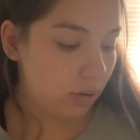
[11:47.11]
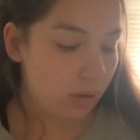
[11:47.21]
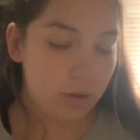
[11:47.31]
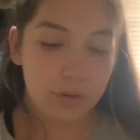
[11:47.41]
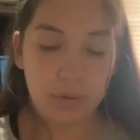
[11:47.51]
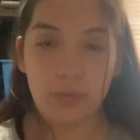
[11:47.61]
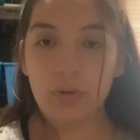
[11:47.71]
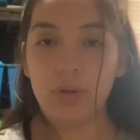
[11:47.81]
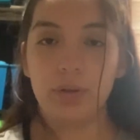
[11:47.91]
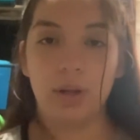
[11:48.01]
So I'm gonna just
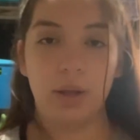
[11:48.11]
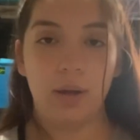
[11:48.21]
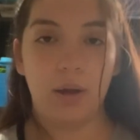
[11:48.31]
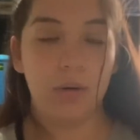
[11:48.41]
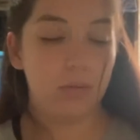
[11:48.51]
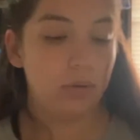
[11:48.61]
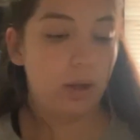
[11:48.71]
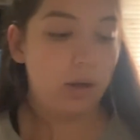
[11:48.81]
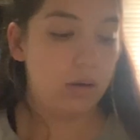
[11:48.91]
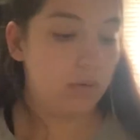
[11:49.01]
take out, like,
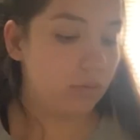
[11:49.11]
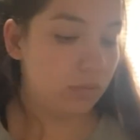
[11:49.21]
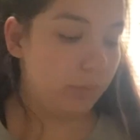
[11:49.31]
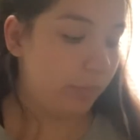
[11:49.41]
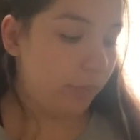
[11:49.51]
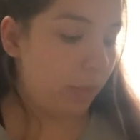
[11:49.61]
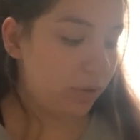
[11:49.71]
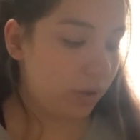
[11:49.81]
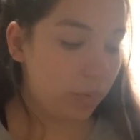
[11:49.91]
I'm gonna start with the